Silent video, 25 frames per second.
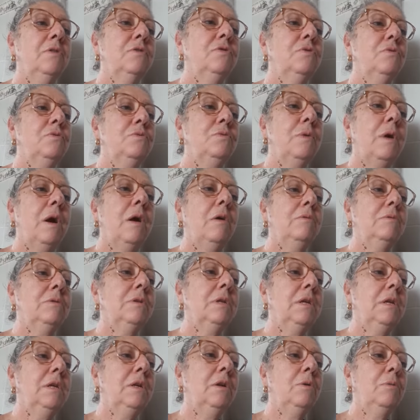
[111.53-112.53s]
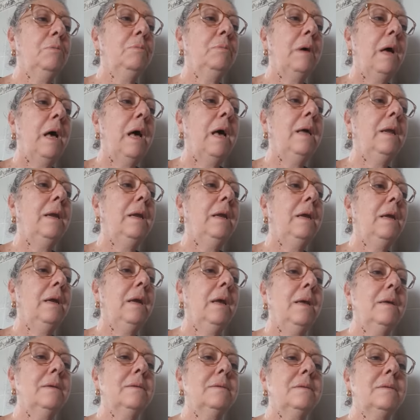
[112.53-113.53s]
surrounding nobody
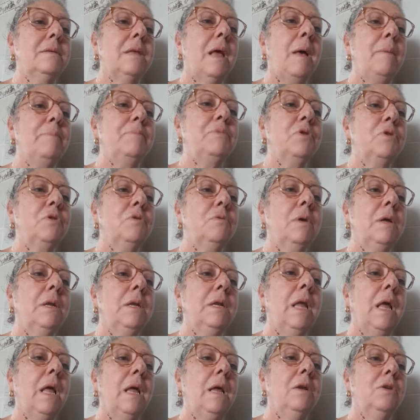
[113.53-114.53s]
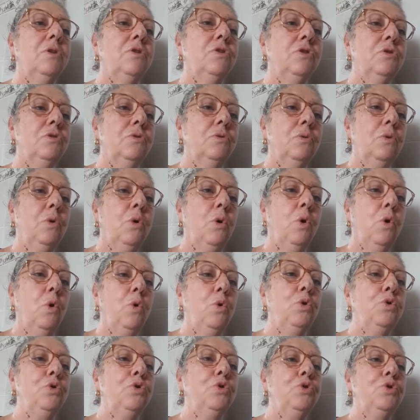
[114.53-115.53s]
except an angel
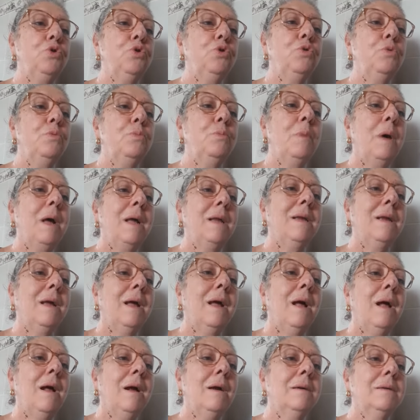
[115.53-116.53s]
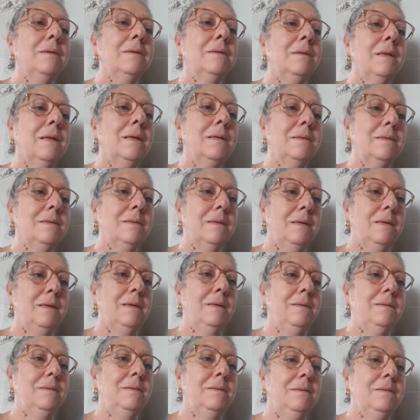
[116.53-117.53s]
who to my heart is
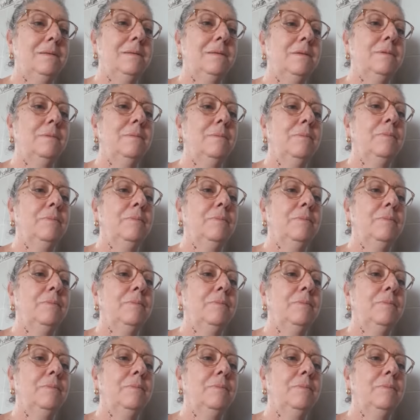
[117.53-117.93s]
his.